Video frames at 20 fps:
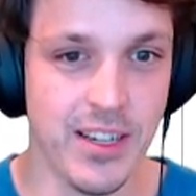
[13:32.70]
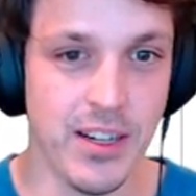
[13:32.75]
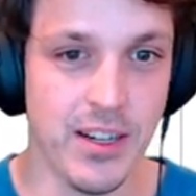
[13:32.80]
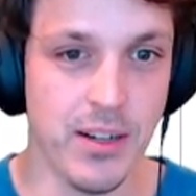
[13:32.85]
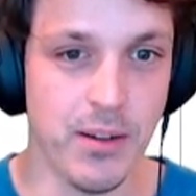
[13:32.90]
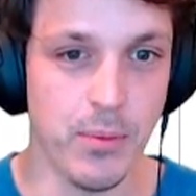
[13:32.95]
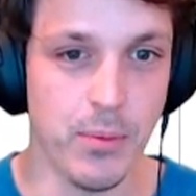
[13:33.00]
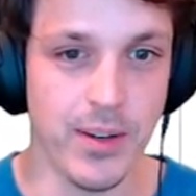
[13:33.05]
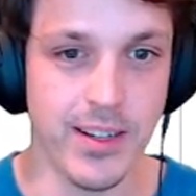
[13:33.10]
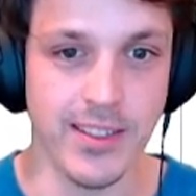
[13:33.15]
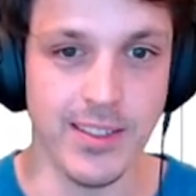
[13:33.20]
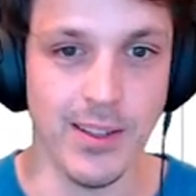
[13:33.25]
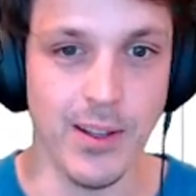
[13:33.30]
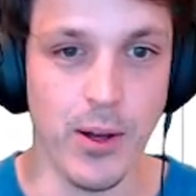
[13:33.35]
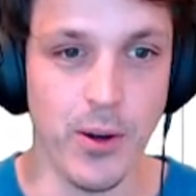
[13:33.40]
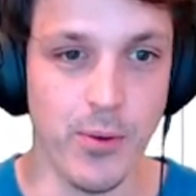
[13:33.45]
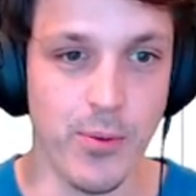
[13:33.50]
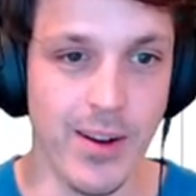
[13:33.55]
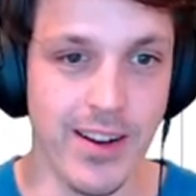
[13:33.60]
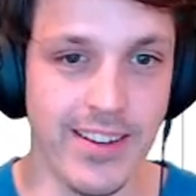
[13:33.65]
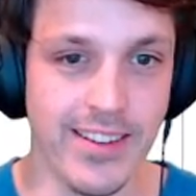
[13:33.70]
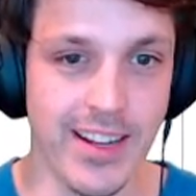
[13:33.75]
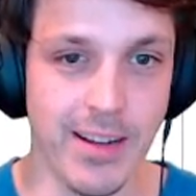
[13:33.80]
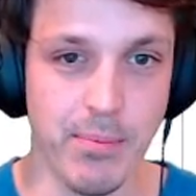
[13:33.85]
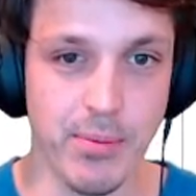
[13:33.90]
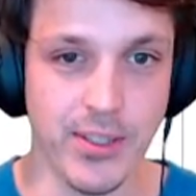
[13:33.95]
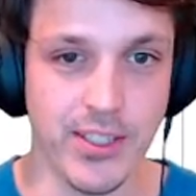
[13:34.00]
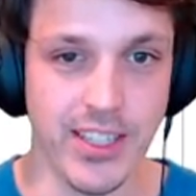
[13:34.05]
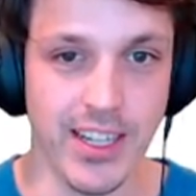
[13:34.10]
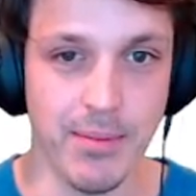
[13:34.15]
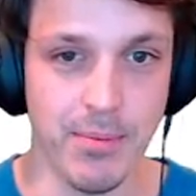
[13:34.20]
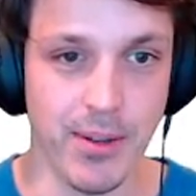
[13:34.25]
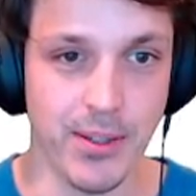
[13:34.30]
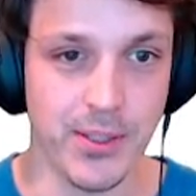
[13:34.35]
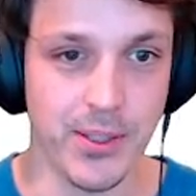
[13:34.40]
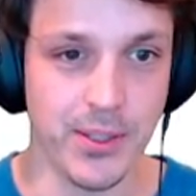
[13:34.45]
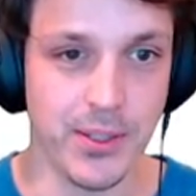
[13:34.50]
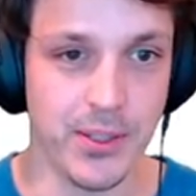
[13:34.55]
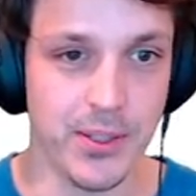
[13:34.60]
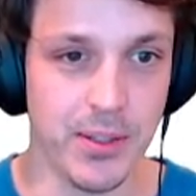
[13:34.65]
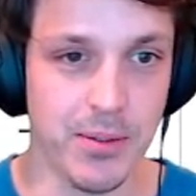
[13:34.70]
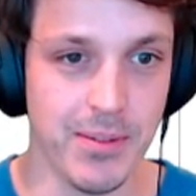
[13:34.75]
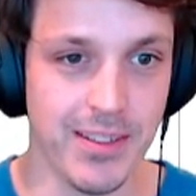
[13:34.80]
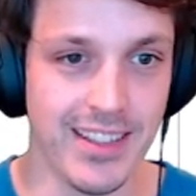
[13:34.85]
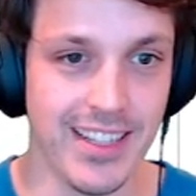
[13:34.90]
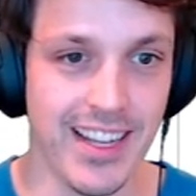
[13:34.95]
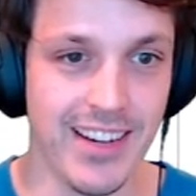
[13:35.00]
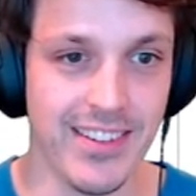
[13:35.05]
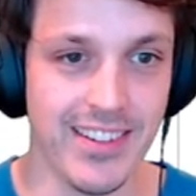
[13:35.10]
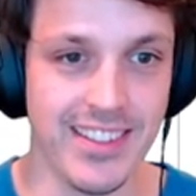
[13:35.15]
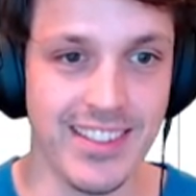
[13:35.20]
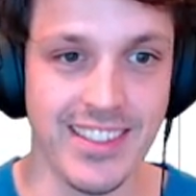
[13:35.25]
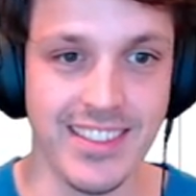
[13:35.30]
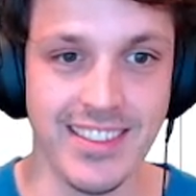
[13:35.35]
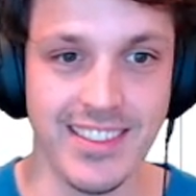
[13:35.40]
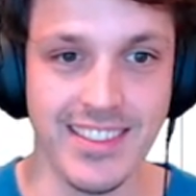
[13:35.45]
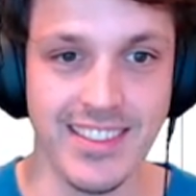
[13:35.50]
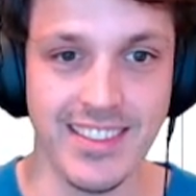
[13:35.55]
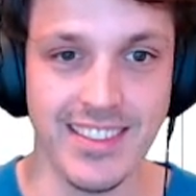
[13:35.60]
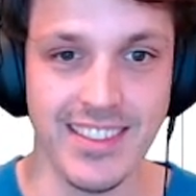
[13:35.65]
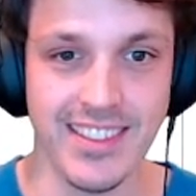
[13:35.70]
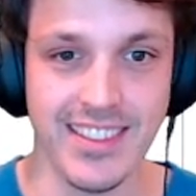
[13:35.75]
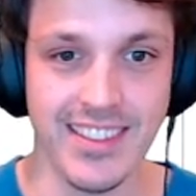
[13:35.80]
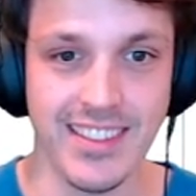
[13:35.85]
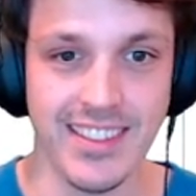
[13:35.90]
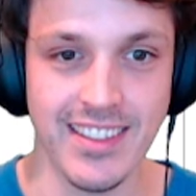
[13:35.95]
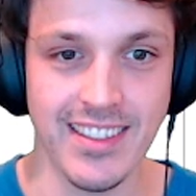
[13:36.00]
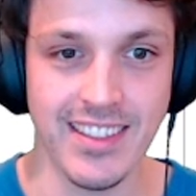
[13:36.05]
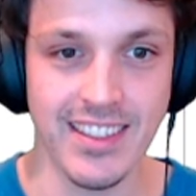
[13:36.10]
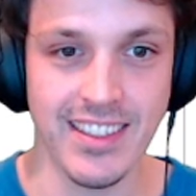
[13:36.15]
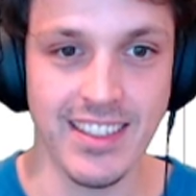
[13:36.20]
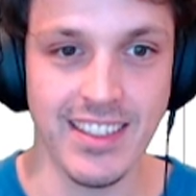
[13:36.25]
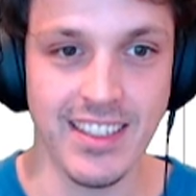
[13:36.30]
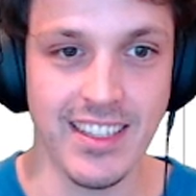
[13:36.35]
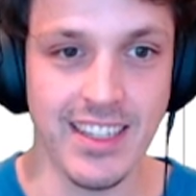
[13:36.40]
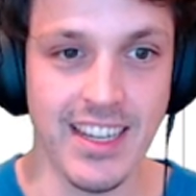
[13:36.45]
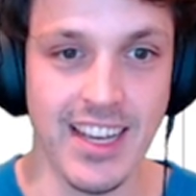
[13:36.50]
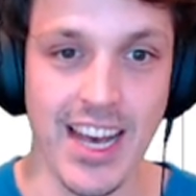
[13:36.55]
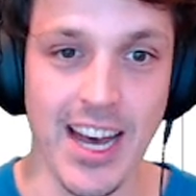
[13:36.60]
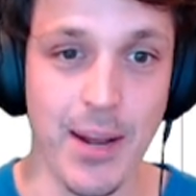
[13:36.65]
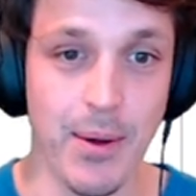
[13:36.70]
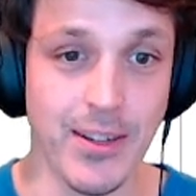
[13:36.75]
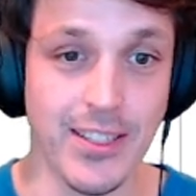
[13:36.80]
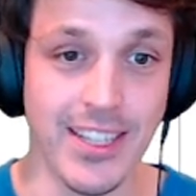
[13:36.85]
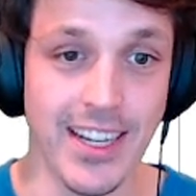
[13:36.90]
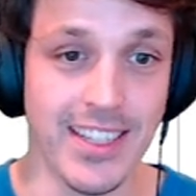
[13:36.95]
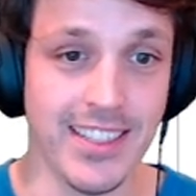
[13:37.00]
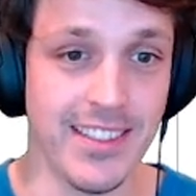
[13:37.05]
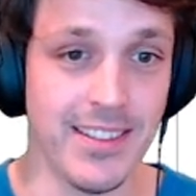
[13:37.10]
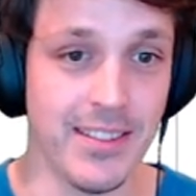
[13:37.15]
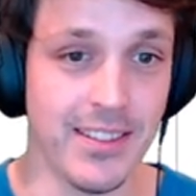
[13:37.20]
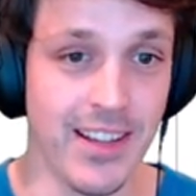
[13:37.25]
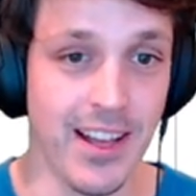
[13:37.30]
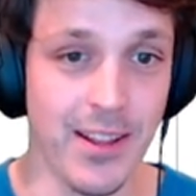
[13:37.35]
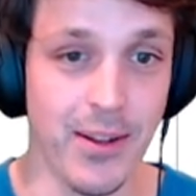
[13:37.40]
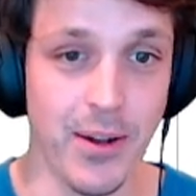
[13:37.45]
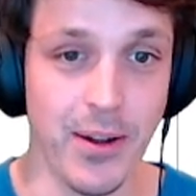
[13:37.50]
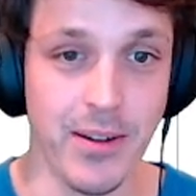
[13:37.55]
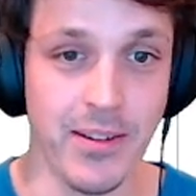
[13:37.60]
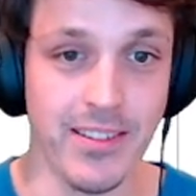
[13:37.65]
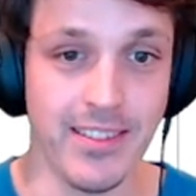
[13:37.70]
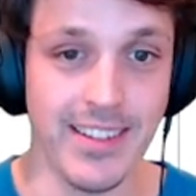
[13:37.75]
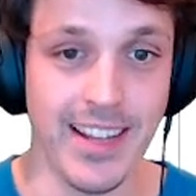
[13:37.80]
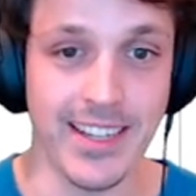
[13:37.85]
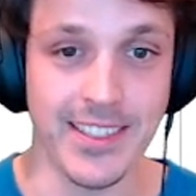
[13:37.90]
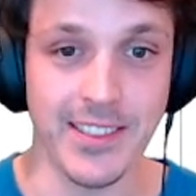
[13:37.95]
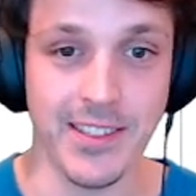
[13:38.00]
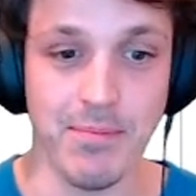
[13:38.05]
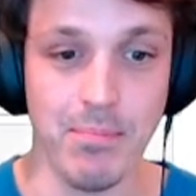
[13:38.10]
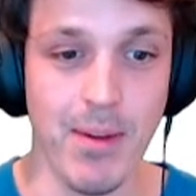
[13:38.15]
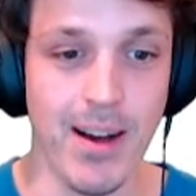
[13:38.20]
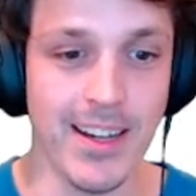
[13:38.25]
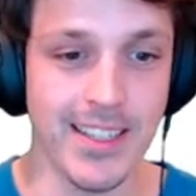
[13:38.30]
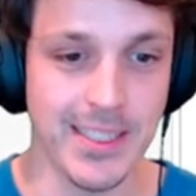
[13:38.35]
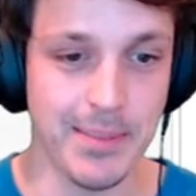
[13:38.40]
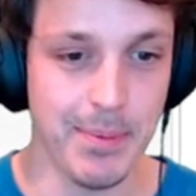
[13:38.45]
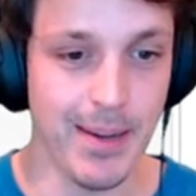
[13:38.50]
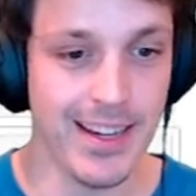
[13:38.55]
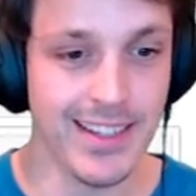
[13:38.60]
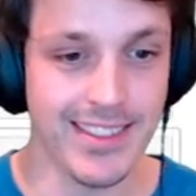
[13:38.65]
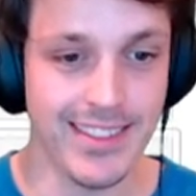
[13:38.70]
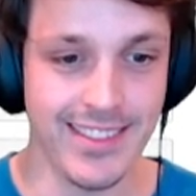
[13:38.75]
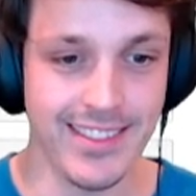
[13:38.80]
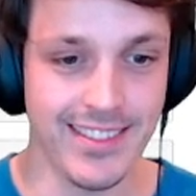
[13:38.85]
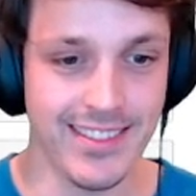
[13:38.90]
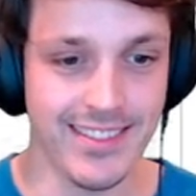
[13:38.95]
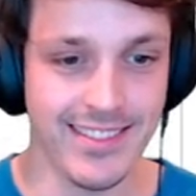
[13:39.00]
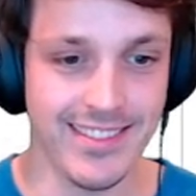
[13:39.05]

What is low red temperature? I'm not too sure what that one is. How do I change this color on text in my space?